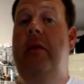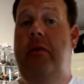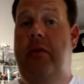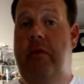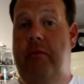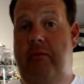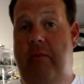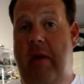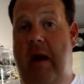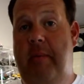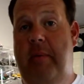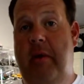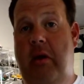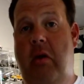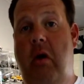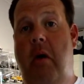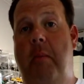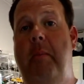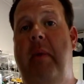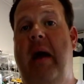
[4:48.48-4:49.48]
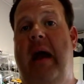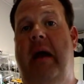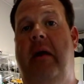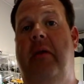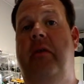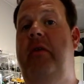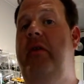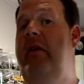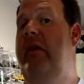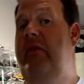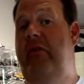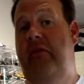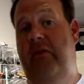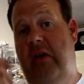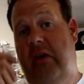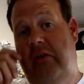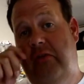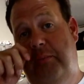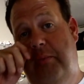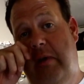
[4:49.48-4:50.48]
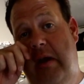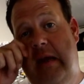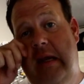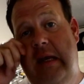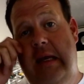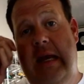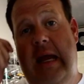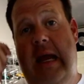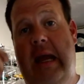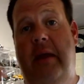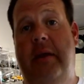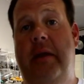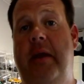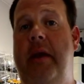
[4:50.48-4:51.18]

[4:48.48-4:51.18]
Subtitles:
the rubber compound is just breaking down.